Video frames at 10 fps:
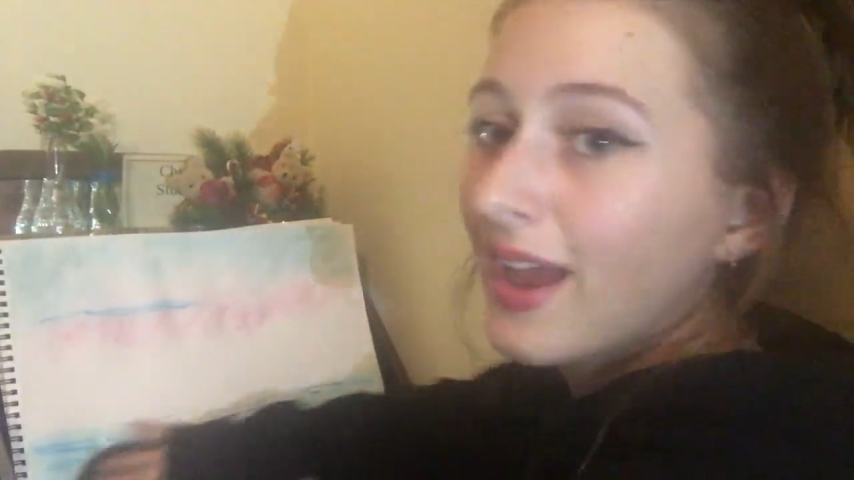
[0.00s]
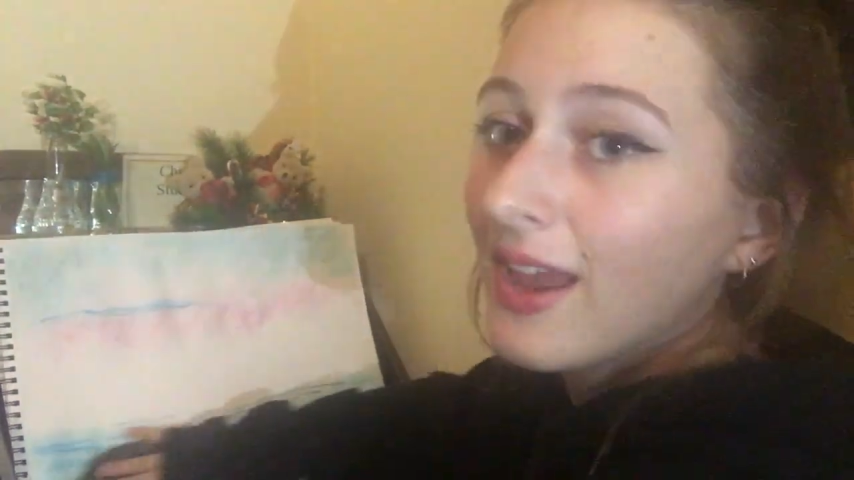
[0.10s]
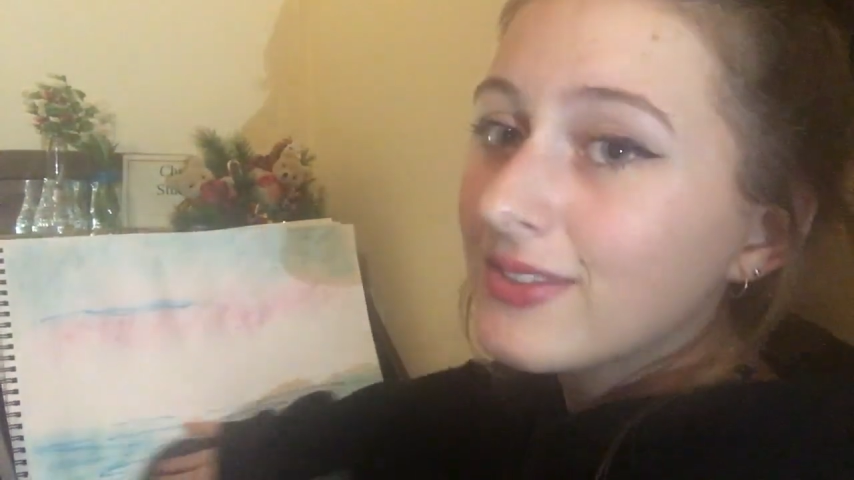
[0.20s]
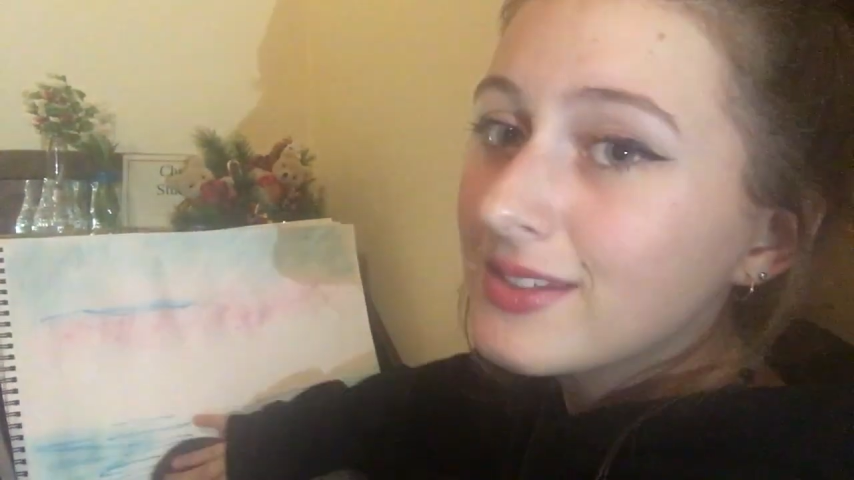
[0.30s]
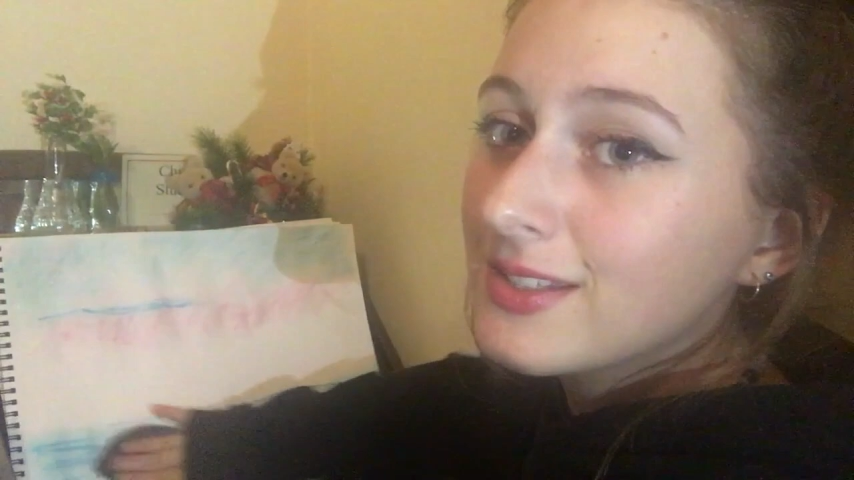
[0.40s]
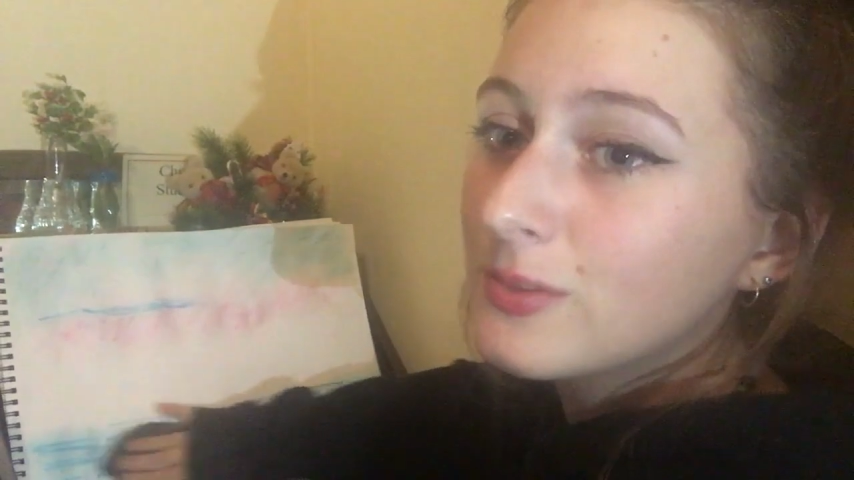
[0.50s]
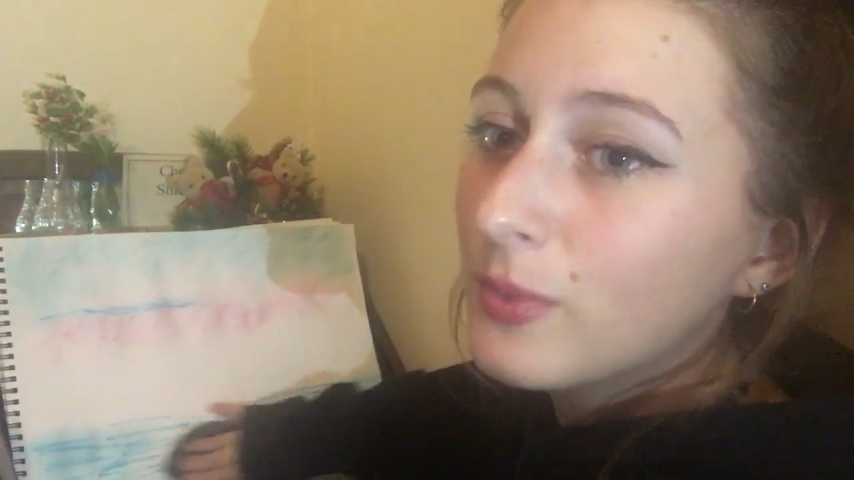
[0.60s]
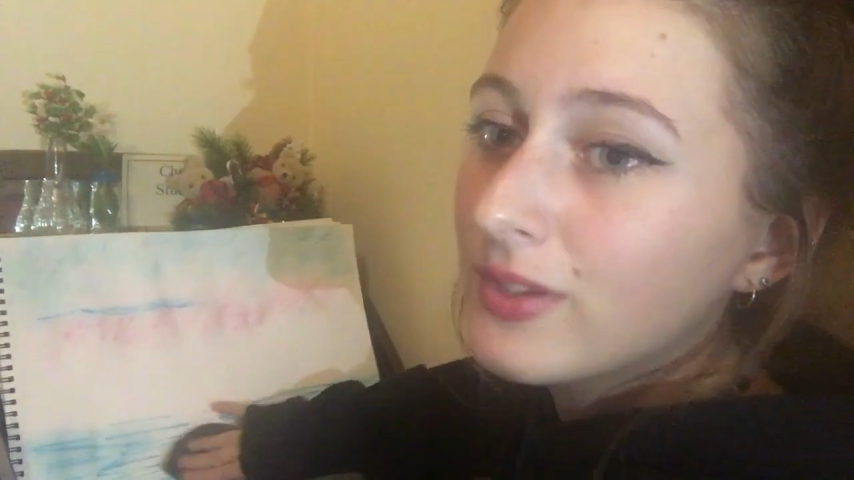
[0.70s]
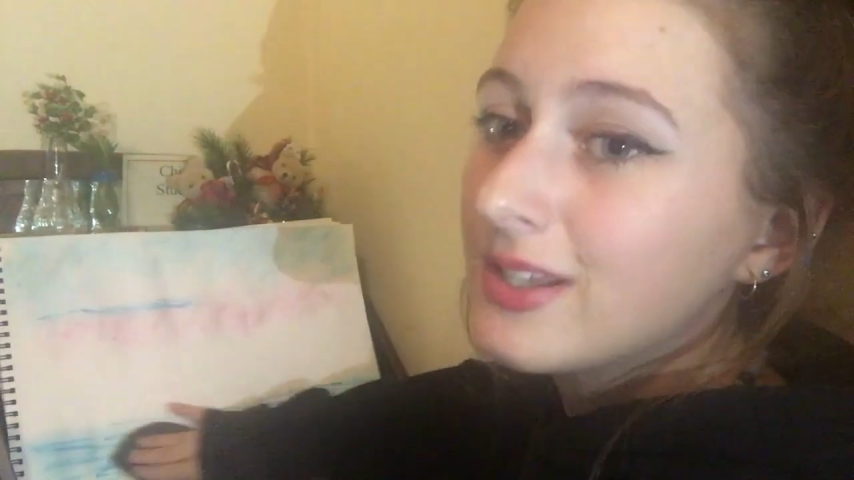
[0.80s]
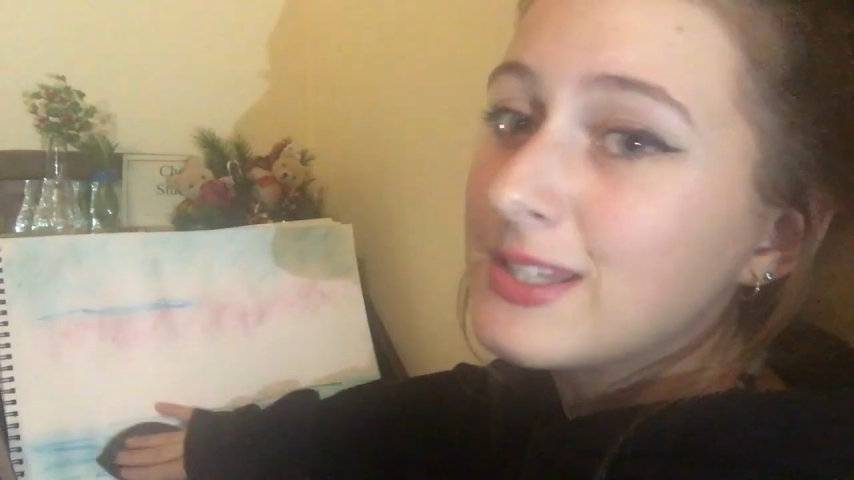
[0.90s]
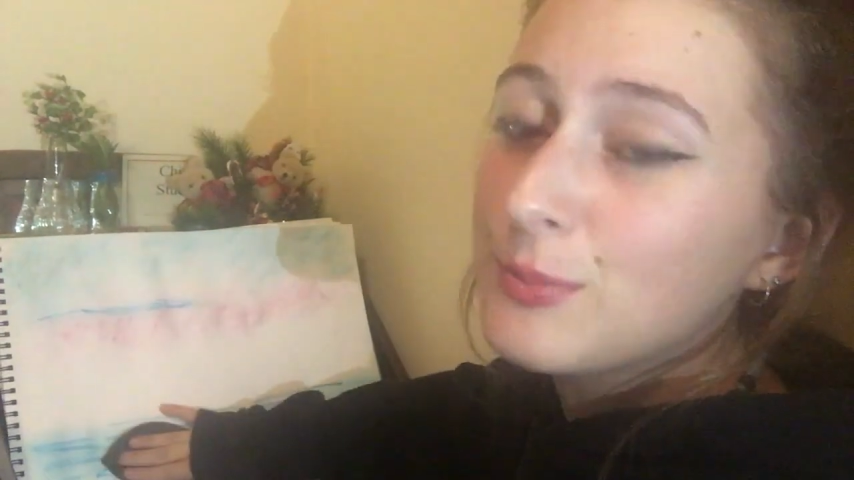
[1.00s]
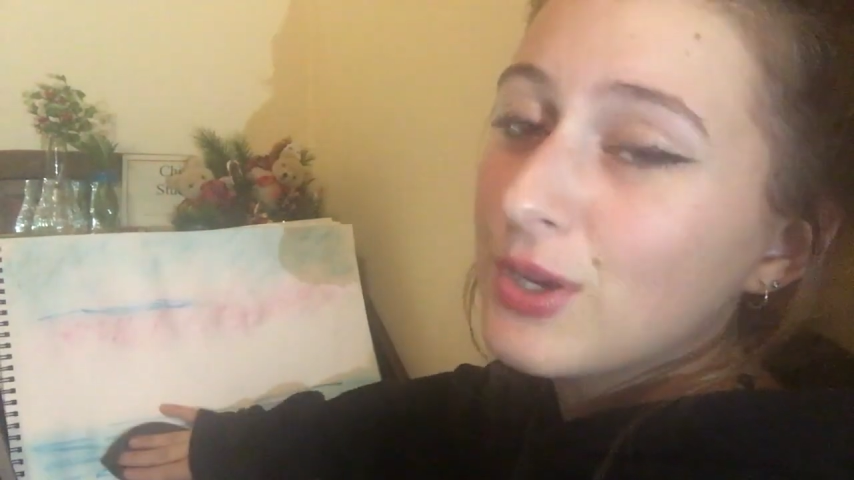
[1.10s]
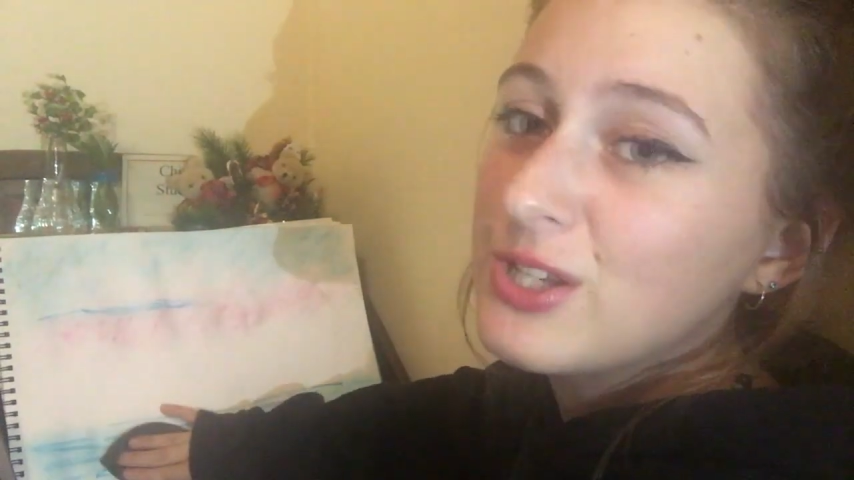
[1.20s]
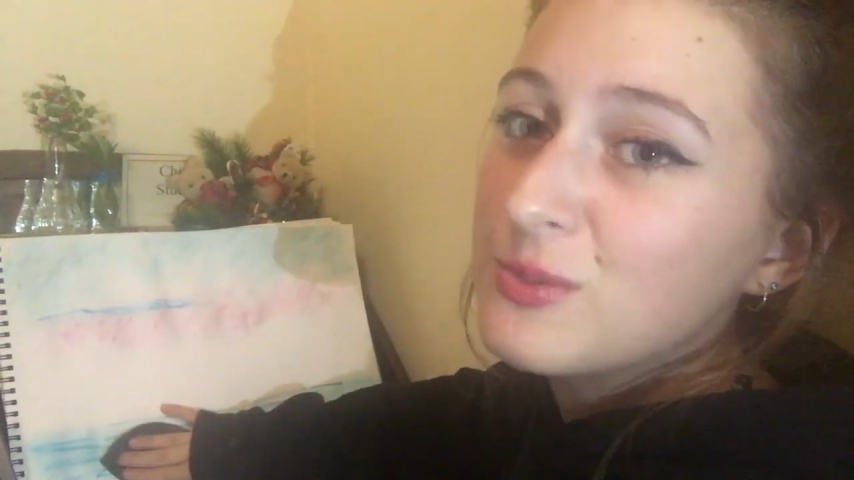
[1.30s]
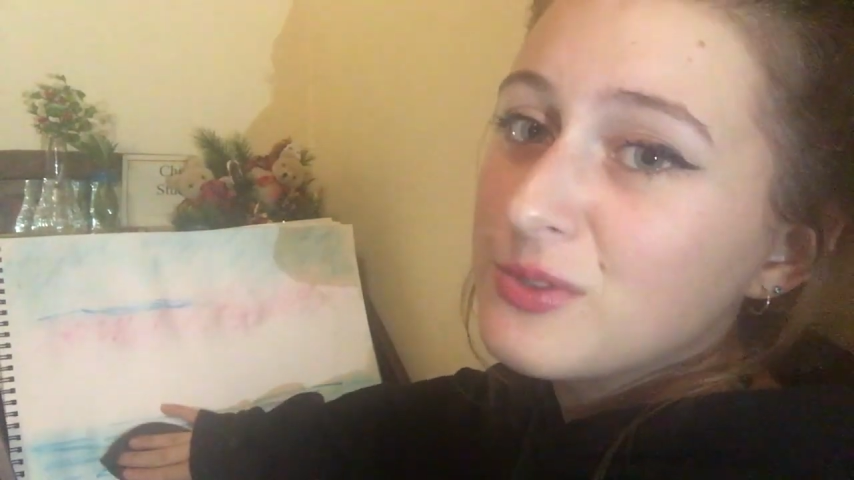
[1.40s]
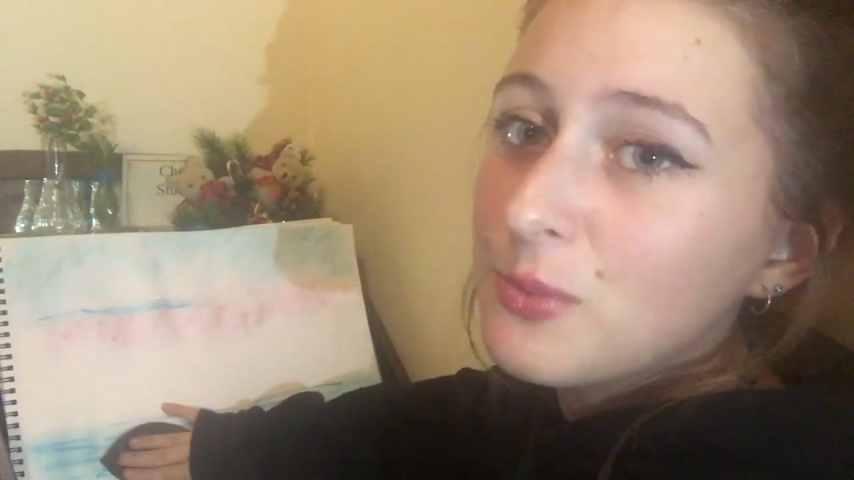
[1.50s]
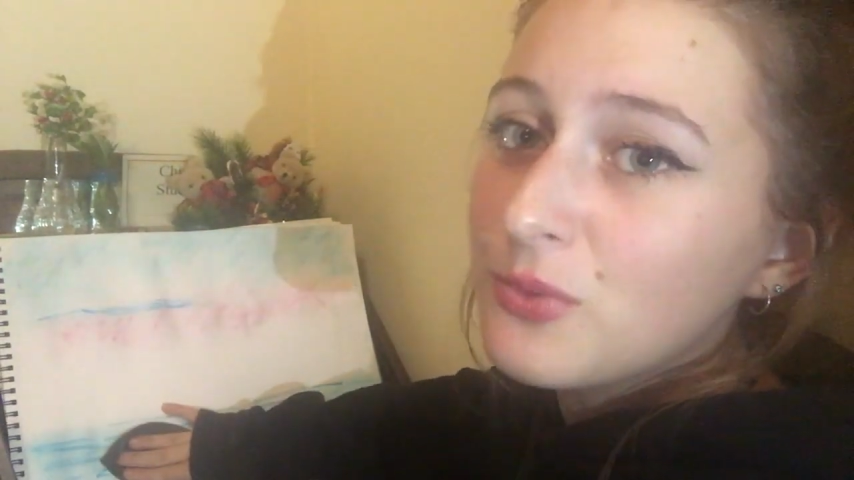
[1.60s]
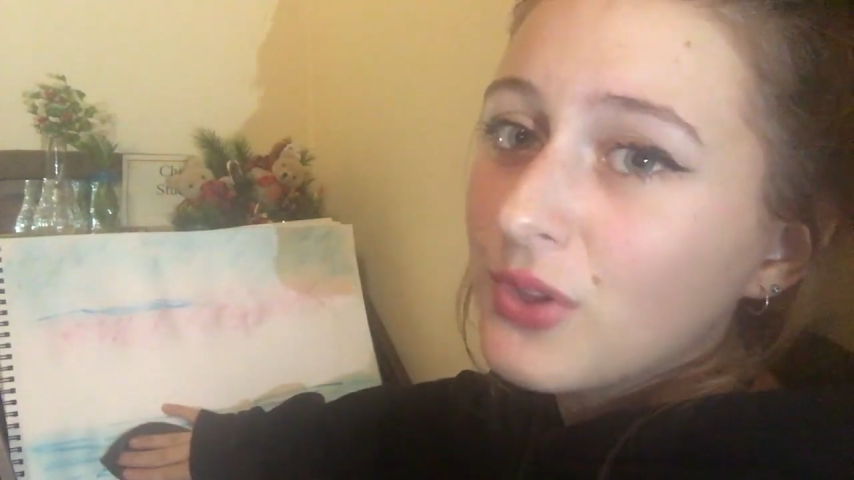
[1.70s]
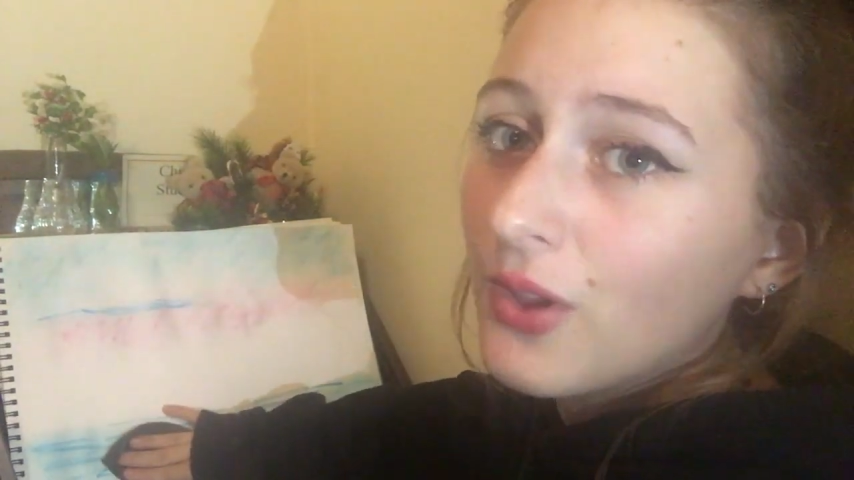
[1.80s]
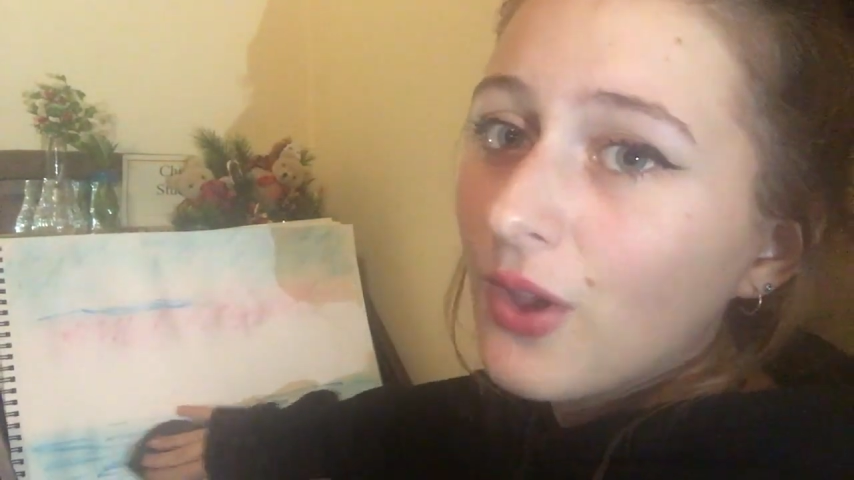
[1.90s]
I don't think this is where the inspiration was
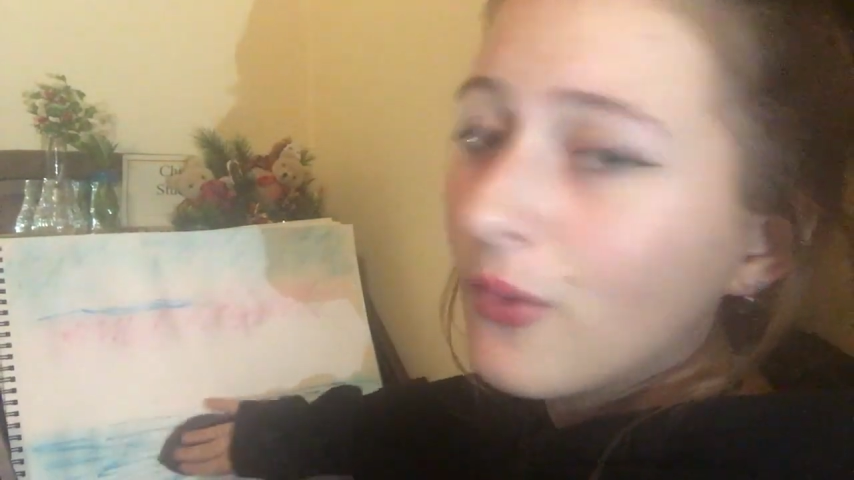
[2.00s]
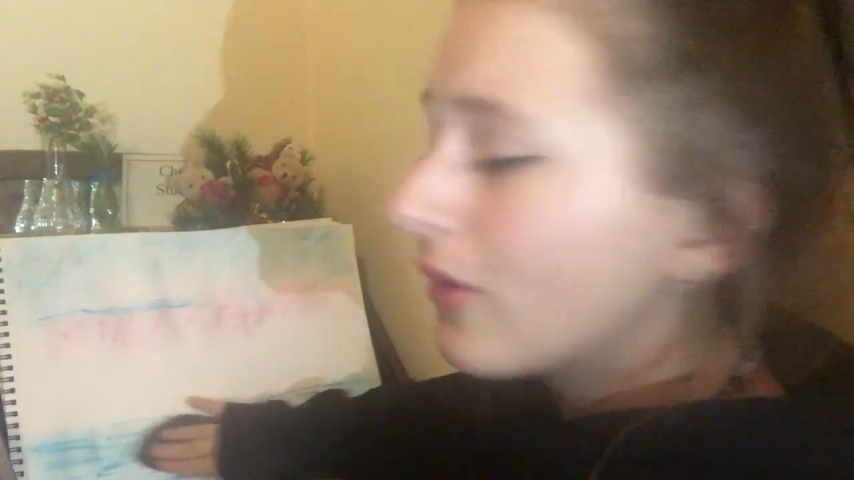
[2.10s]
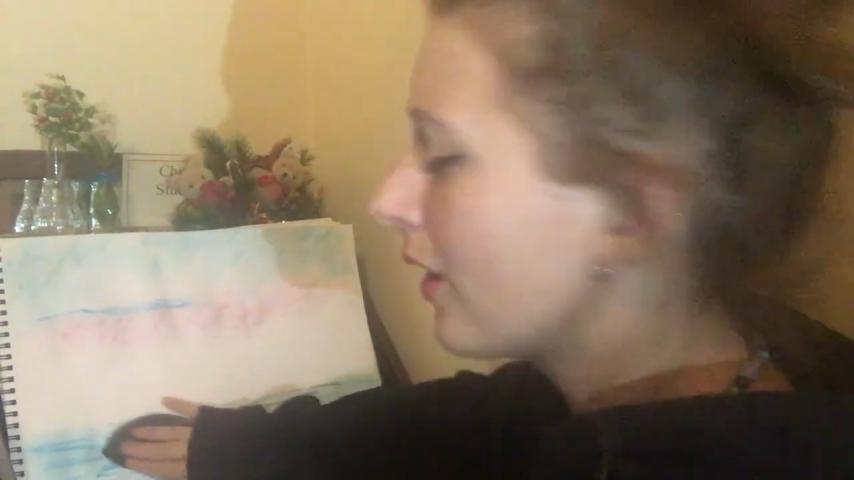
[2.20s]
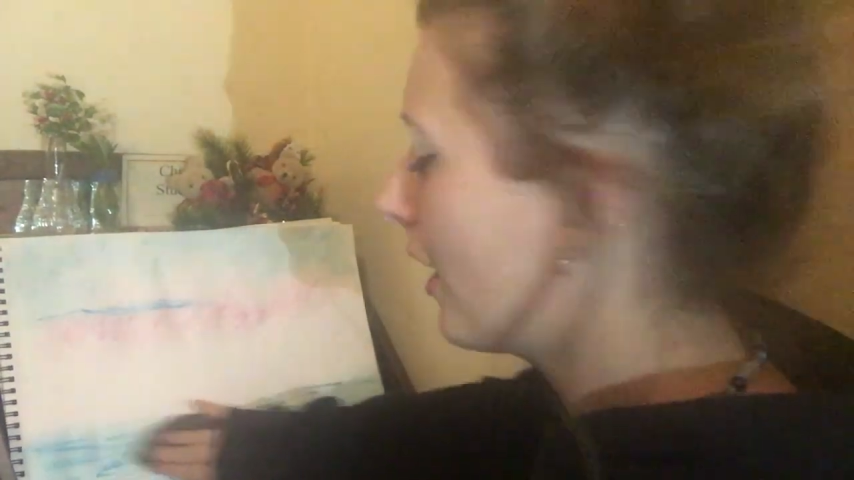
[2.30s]
supposed to go.